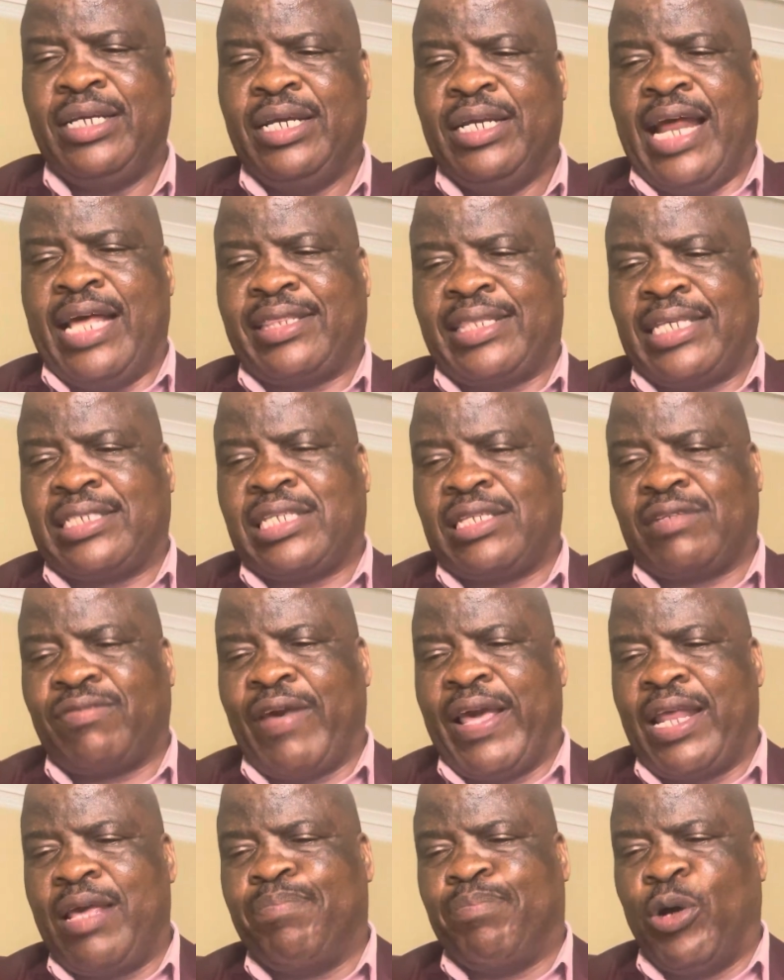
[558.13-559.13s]
Now, this is
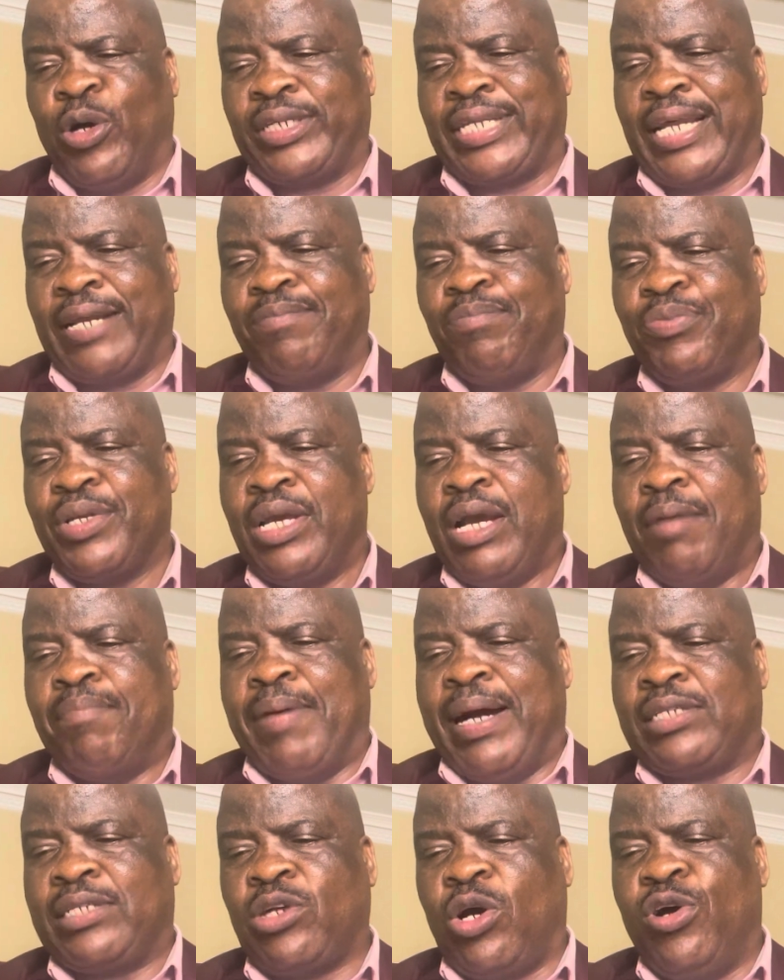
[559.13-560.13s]
very important.
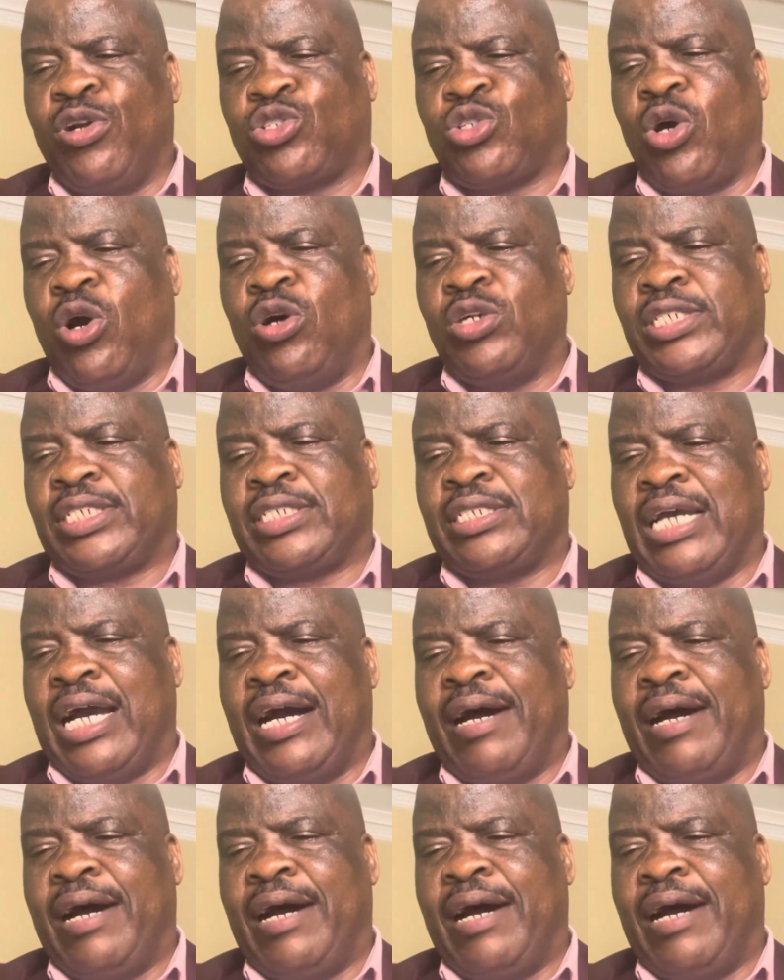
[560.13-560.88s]
But also,